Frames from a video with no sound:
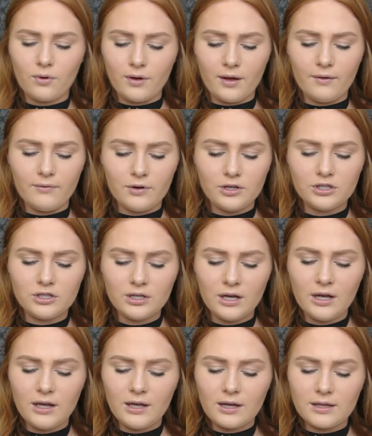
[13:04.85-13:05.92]
coverage
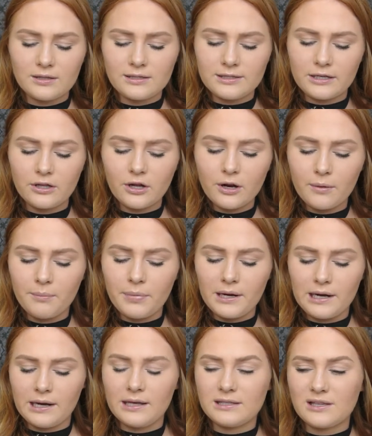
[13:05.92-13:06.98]
concealer, but
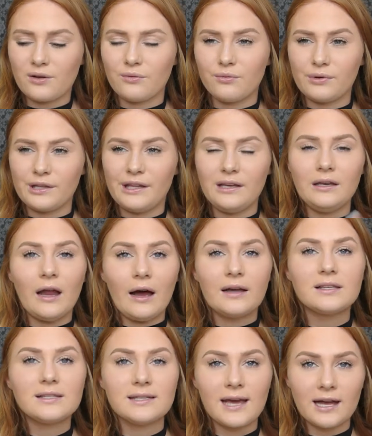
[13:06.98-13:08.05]
it is a really
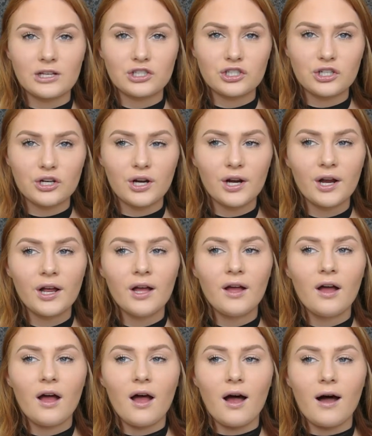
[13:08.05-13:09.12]
nice texture
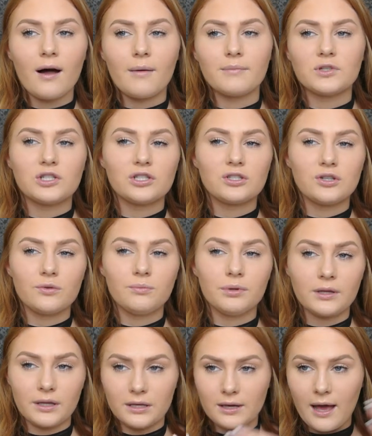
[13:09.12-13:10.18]
just to
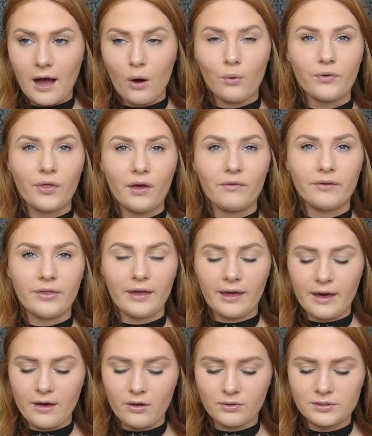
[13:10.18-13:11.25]
blend out with
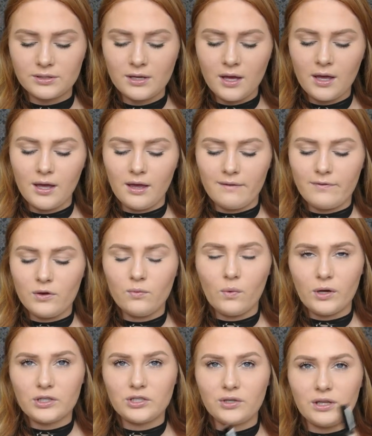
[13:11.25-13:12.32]
everything else if you
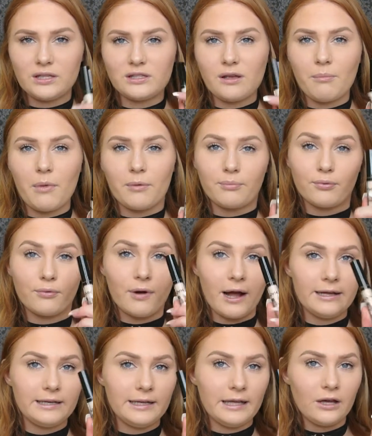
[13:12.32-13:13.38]
want to get some
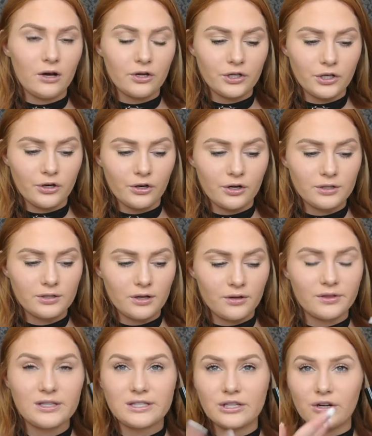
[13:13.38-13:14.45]
brightening
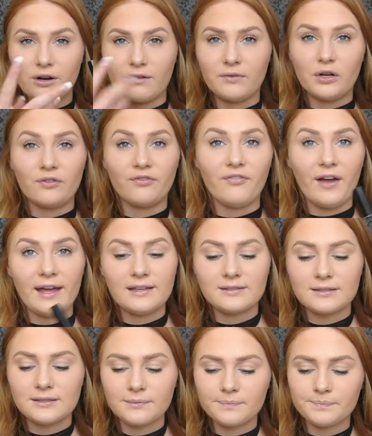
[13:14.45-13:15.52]
on the center of your
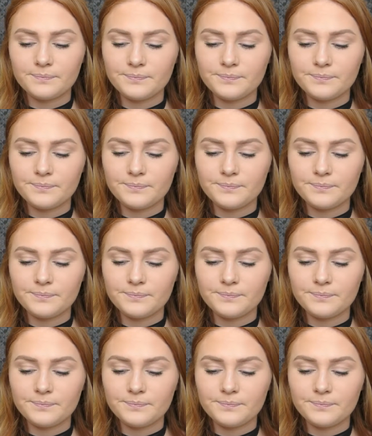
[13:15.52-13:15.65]
face.